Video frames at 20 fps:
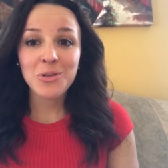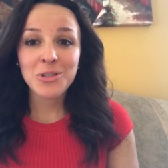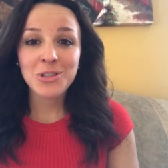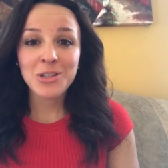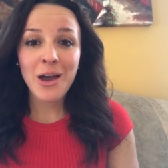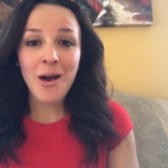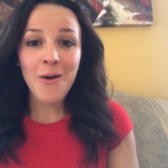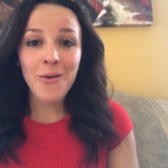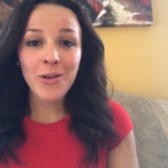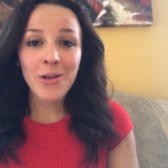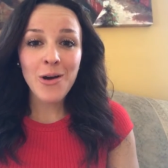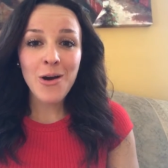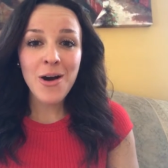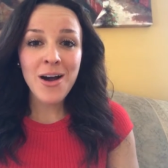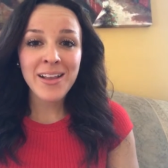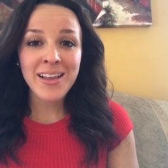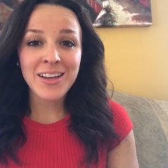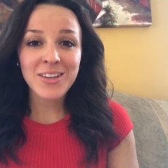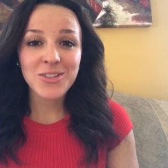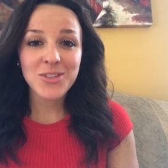what's going
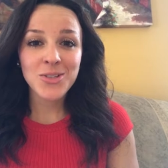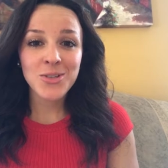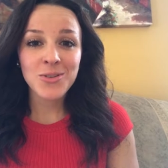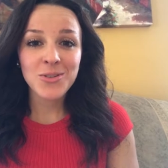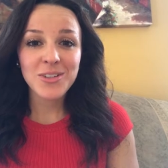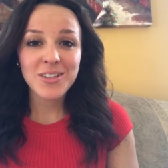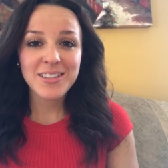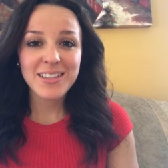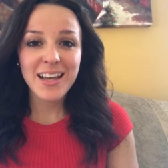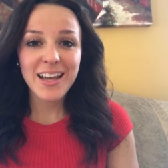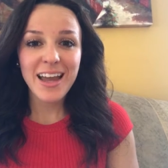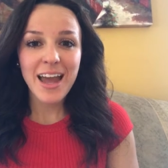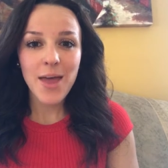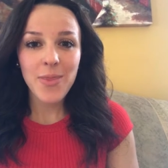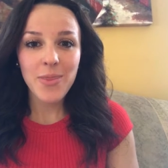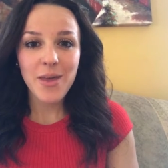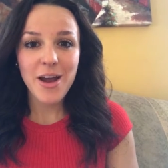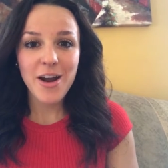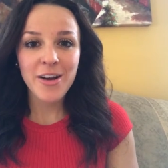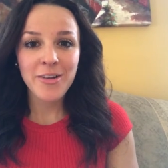on as soon as I
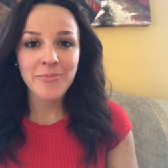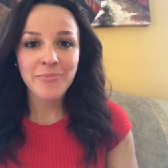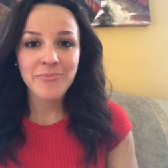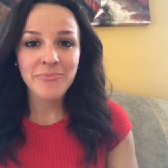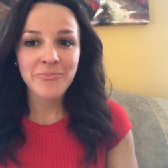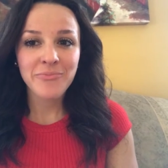get there.